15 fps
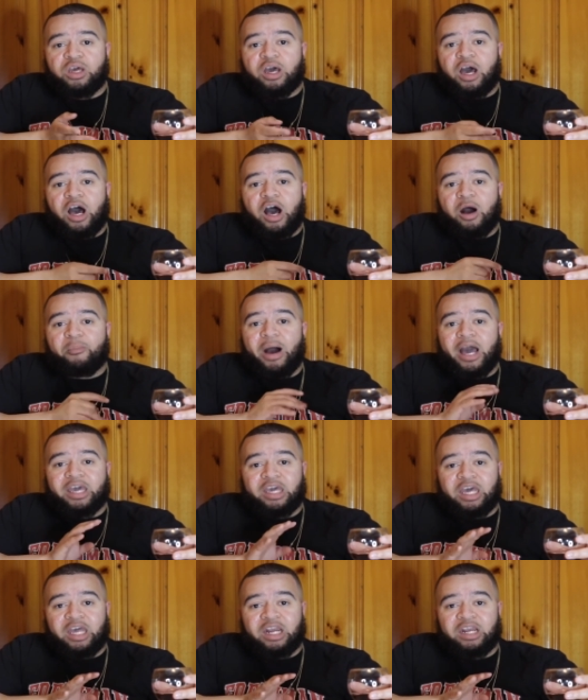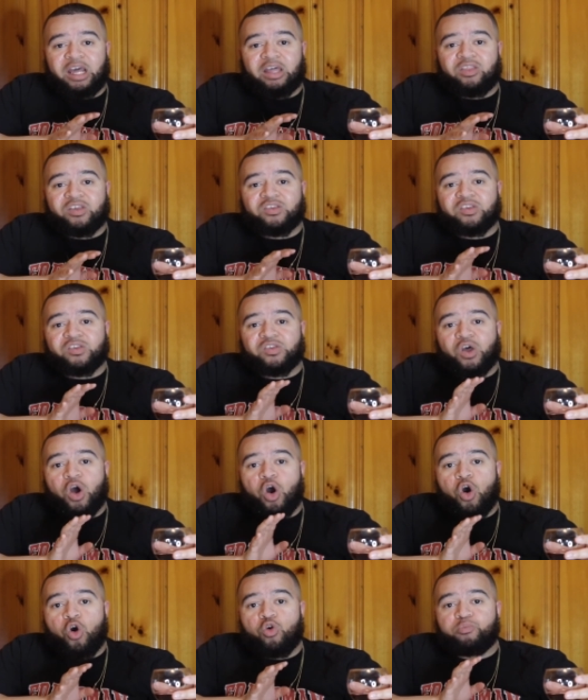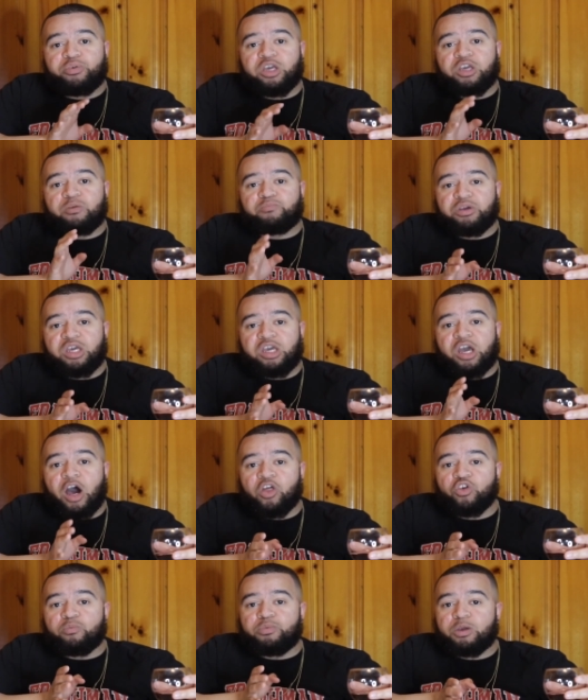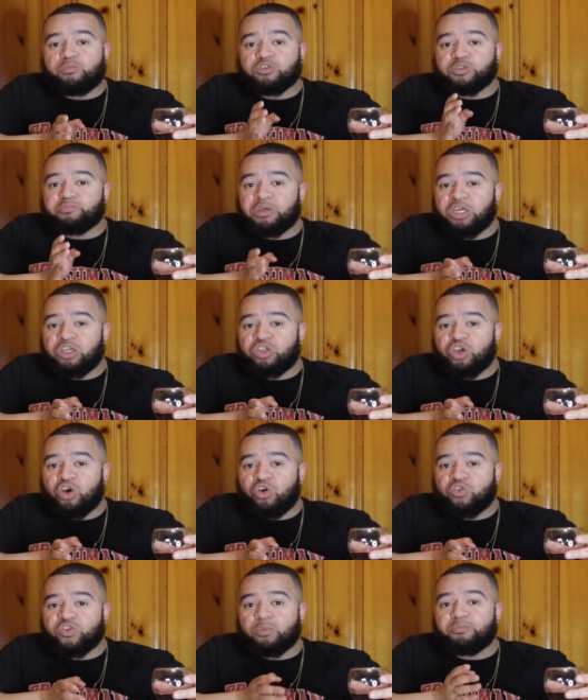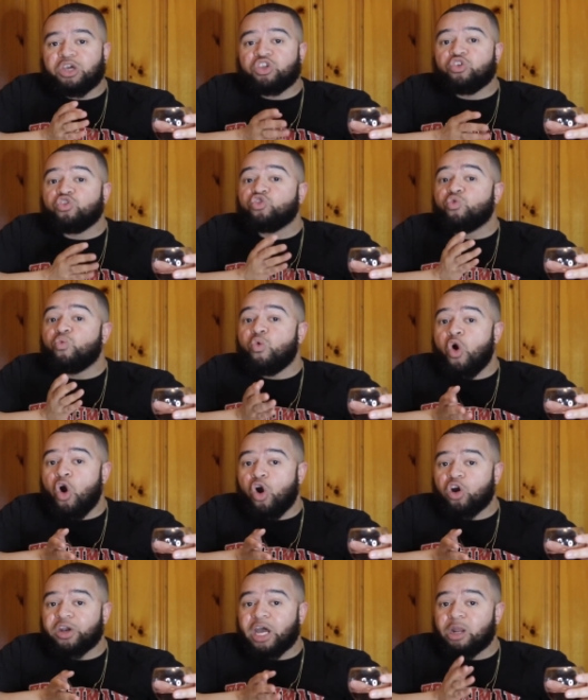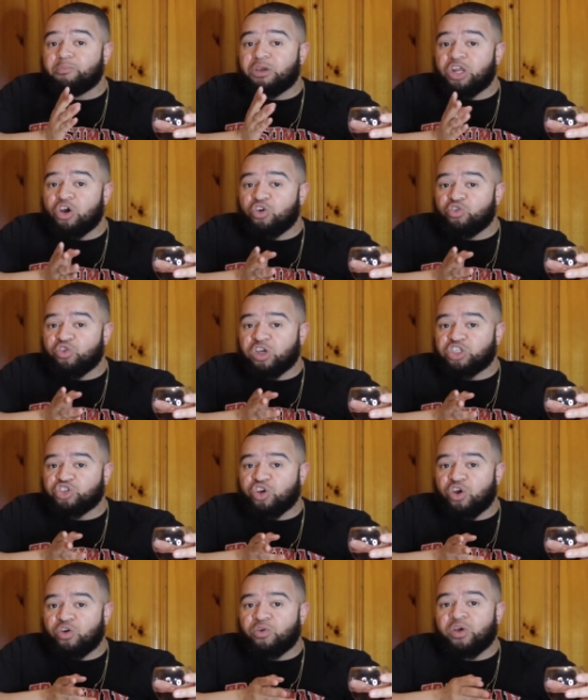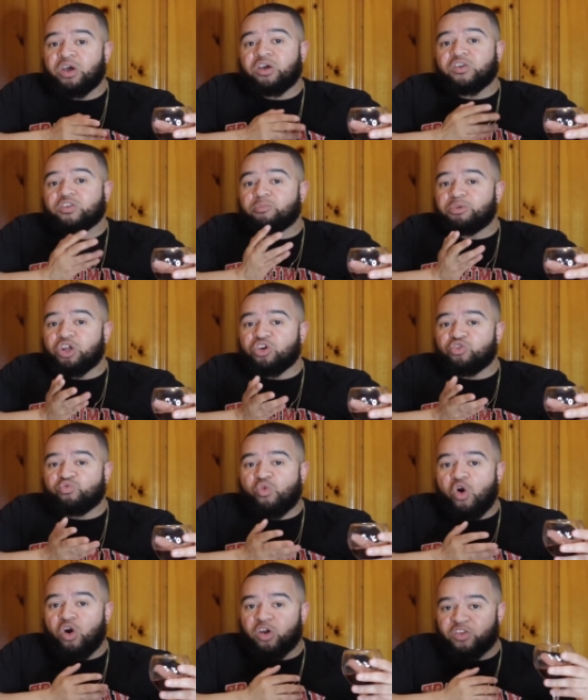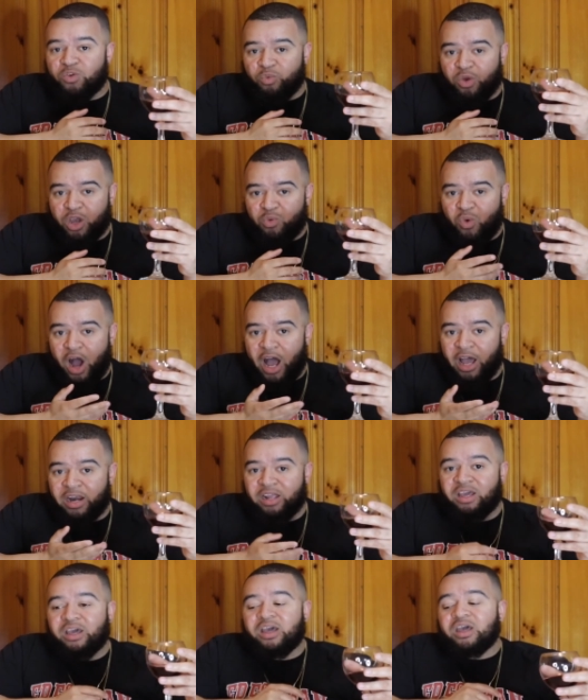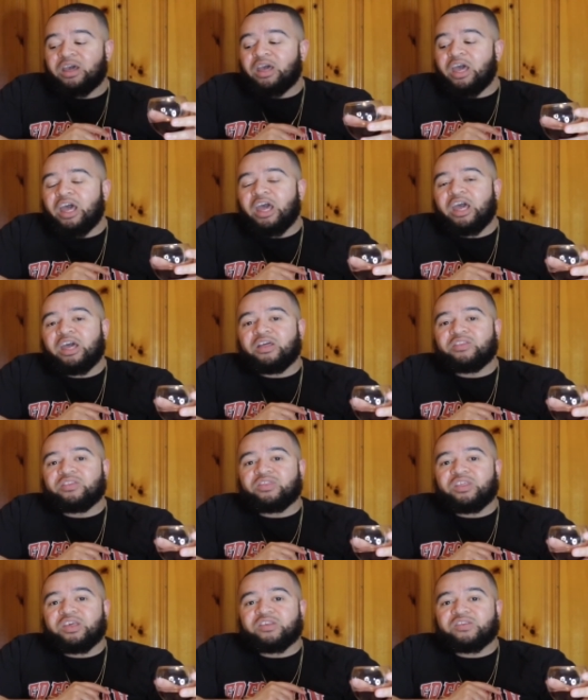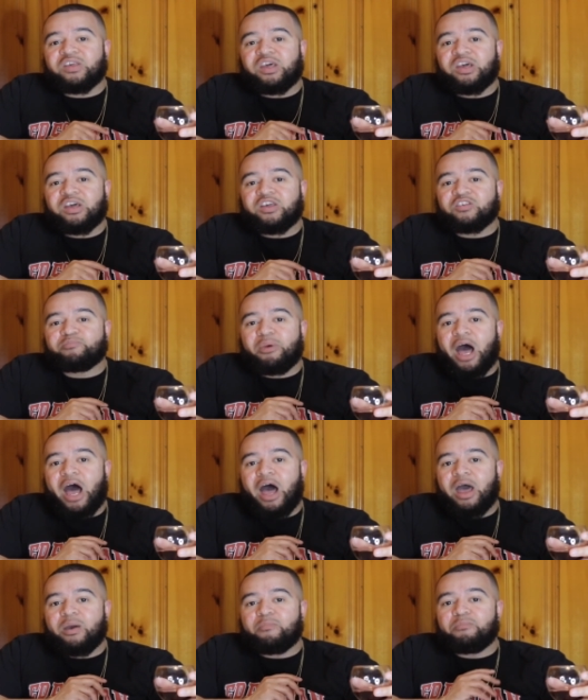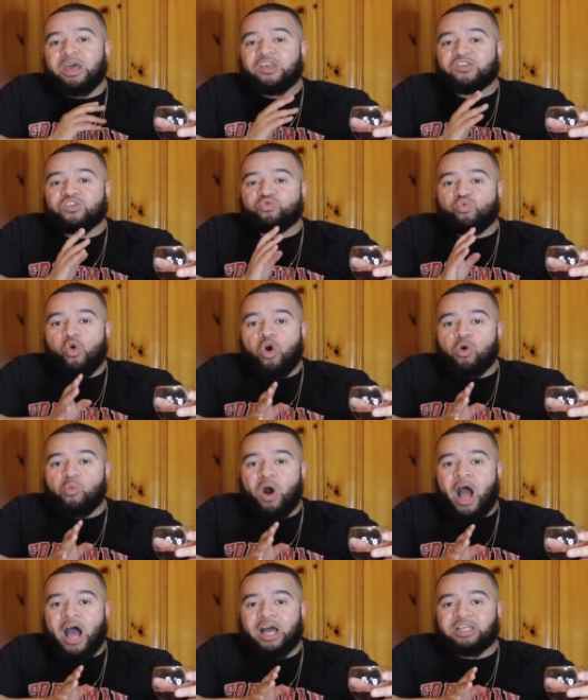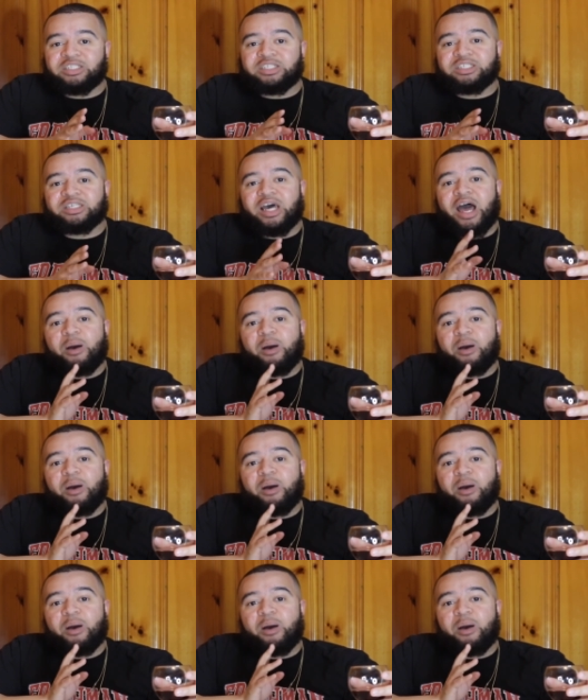Again, this is OPP, Other People's Pinot. It's a Pinot Noir, not a Pinot Grigio. It's a Pinot Noir. It's a red wine. And this is by Maison Noir Wines.